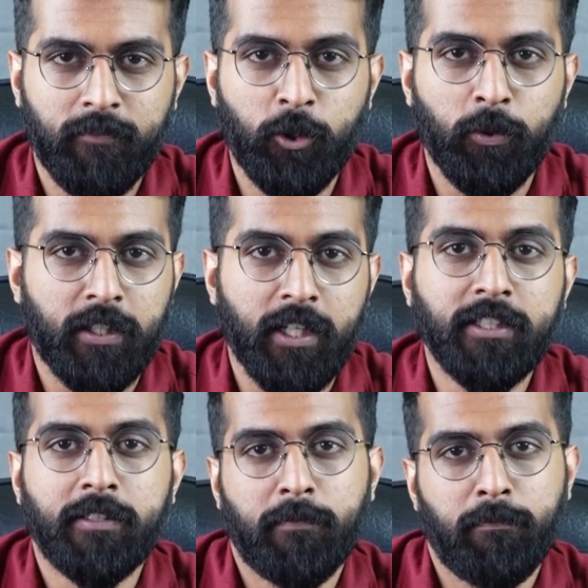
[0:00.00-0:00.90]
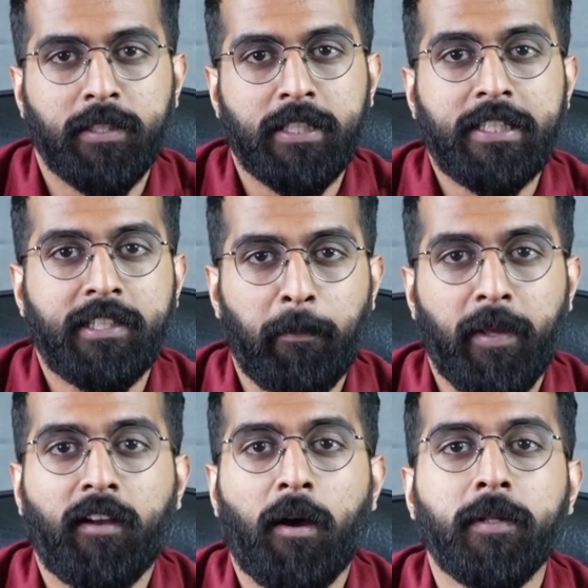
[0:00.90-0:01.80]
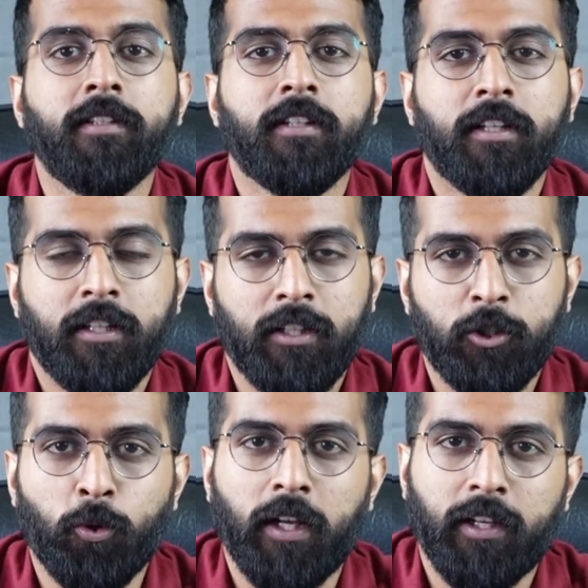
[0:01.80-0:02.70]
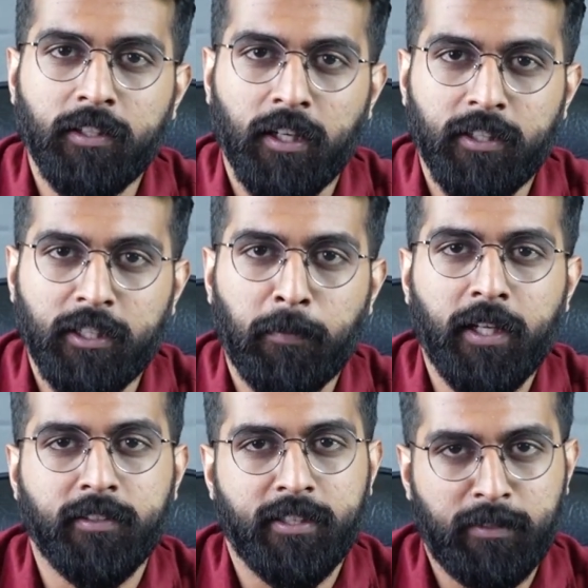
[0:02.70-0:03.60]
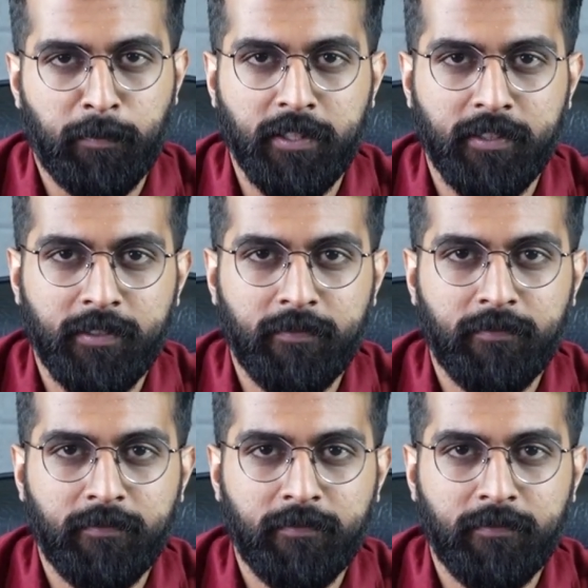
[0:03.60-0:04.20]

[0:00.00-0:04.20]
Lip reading: So you can ask, Miss Linda, may I come in so I can conduct my assessment?